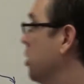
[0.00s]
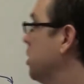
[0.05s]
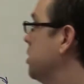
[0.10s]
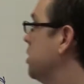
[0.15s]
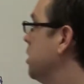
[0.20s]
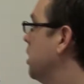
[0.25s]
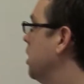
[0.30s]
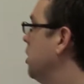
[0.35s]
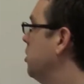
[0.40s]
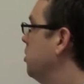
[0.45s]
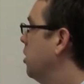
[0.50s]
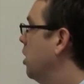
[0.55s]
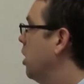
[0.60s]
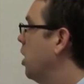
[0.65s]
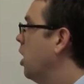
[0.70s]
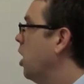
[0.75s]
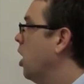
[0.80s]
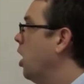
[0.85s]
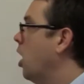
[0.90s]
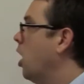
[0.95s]
let's see.
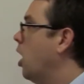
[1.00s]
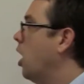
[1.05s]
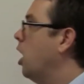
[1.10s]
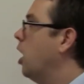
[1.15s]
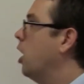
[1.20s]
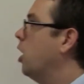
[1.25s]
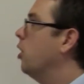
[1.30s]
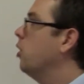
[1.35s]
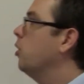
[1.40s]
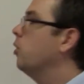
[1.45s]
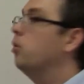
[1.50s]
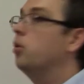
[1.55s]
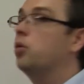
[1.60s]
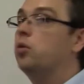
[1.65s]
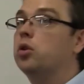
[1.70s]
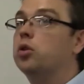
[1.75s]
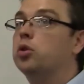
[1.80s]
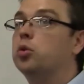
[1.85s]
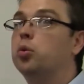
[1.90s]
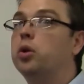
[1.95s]
We've
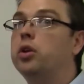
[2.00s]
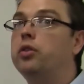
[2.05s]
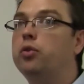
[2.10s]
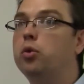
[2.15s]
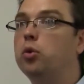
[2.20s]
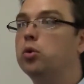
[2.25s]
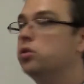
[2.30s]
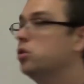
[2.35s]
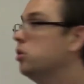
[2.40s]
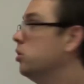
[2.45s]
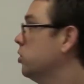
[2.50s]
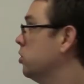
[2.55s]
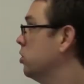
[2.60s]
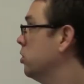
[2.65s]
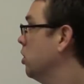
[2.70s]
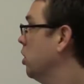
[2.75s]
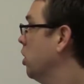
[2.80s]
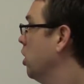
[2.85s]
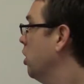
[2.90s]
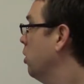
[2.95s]
got three forces.
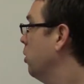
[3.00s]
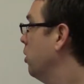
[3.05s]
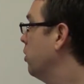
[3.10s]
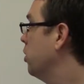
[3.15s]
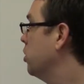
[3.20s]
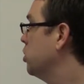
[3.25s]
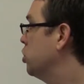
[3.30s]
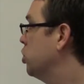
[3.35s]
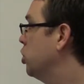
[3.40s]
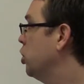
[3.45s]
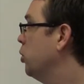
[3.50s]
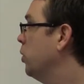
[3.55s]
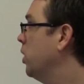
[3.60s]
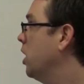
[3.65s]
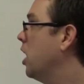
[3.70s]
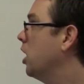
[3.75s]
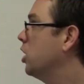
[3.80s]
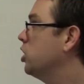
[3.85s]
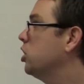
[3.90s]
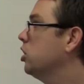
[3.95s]
We've got two
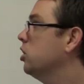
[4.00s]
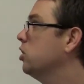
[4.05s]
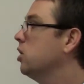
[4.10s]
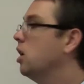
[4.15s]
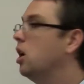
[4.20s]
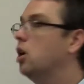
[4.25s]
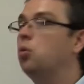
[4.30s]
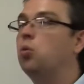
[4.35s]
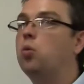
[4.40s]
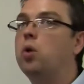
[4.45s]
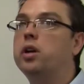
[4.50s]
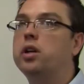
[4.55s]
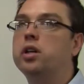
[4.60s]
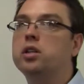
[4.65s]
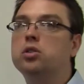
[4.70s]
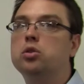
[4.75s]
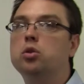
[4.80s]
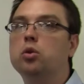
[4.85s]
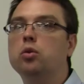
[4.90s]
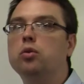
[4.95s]
reactions and one
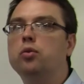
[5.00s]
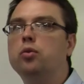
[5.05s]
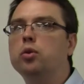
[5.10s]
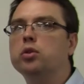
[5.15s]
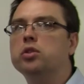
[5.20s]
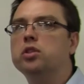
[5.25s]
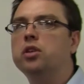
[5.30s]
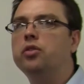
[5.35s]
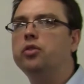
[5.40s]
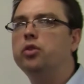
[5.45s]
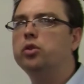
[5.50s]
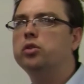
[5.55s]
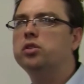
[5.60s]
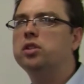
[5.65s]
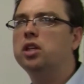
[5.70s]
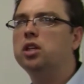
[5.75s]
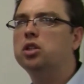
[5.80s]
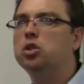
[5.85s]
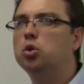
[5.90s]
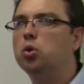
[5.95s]
external force. If you
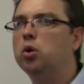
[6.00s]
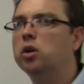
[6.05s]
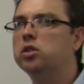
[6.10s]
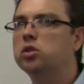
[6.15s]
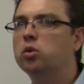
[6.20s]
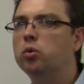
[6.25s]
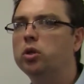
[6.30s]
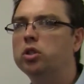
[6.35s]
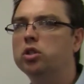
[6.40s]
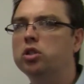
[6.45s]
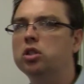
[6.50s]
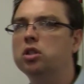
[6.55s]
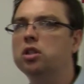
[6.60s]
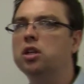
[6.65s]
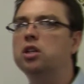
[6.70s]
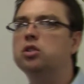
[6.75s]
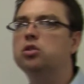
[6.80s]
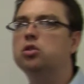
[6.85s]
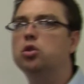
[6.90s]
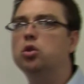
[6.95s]
see a truss question that
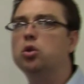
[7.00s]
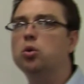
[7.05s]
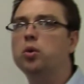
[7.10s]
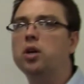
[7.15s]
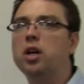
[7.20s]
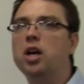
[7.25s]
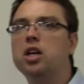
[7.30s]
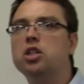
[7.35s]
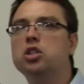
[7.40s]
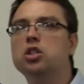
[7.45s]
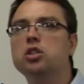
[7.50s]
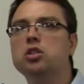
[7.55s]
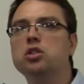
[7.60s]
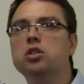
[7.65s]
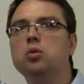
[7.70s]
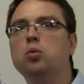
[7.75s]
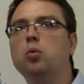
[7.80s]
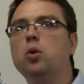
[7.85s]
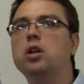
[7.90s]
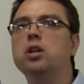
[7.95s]
has two reactions
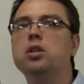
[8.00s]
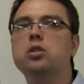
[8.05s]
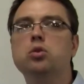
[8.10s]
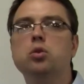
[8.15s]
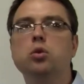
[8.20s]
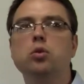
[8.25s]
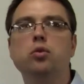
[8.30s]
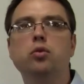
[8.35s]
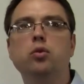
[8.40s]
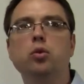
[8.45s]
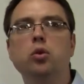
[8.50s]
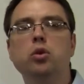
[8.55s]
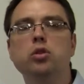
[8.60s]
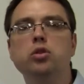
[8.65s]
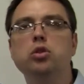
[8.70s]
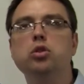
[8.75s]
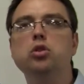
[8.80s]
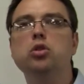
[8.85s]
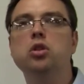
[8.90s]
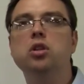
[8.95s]
and one external force,
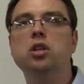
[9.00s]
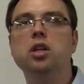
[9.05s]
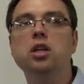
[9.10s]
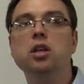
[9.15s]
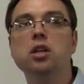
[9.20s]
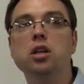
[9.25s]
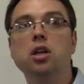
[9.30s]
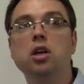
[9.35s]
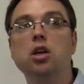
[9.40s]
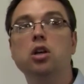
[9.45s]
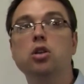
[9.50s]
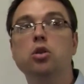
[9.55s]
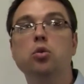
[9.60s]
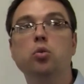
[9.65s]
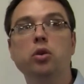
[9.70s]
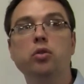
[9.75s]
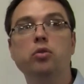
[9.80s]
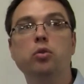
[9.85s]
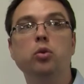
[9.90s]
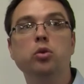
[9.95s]
you should think
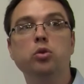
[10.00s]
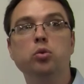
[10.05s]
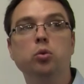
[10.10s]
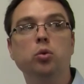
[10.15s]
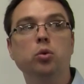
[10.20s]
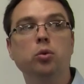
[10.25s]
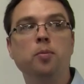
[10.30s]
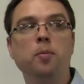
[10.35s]
three-force rule.